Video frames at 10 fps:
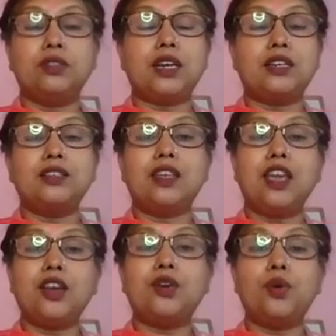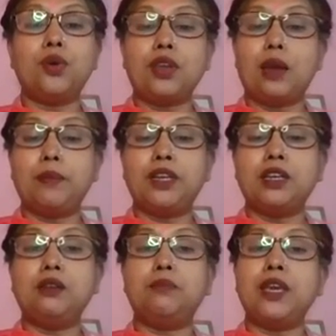That is
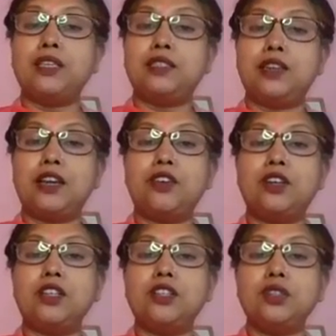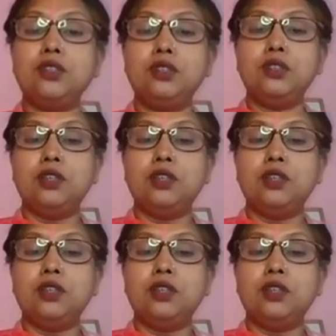agrochemical based agriculture.